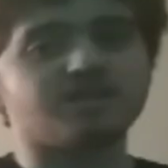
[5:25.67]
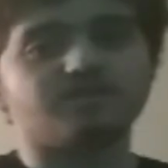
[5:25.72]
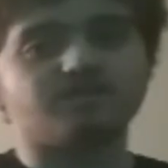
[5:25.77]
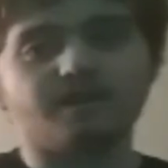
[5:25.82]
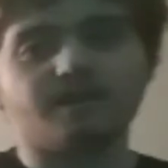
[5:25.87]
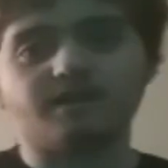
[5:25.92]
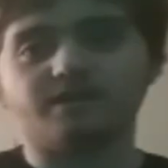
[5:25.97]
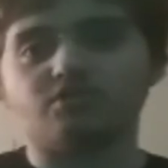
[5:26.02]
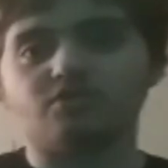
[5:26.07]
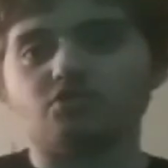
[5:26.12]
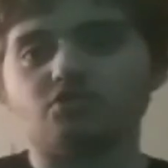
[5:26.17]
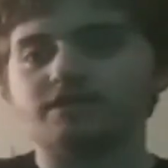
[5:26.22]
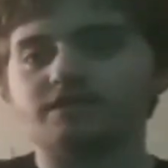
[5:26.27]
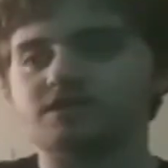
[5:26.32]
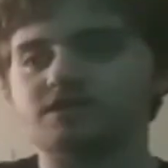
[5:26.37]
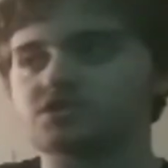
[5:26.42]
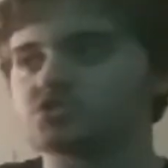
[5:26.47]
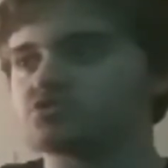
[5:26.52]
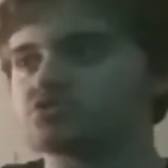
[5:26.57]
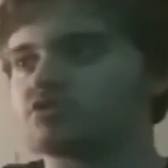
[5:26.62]
to my old
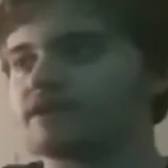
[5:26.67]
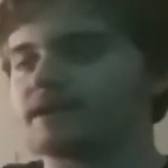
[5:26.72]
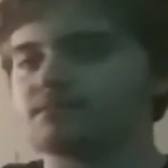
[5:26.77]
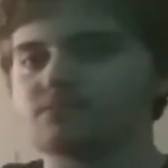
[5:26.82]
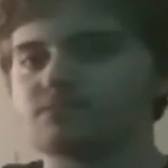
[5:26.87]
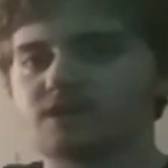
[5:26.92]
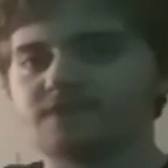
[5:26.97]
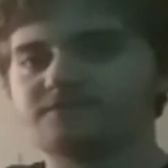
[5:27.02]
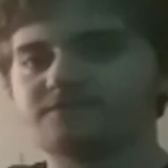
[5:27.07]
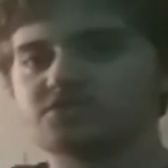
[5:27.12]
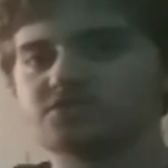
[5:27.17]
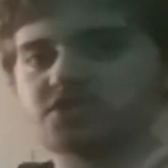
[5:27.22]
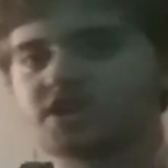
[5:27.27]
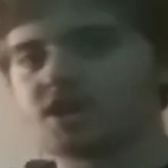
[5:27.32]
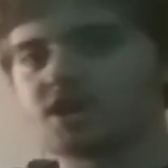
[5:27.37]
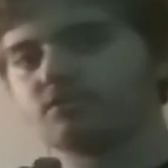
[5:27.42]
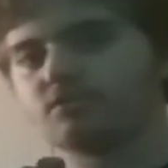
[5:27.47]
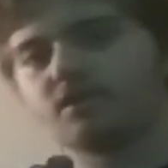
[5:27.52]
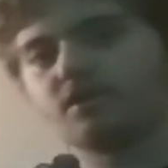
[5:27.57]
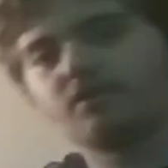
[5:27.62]
intro I made for
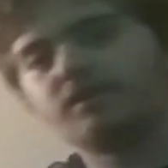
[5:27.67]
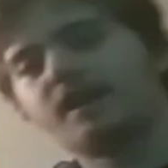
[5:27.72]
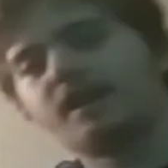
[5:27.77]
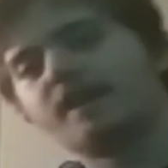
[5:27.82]
January,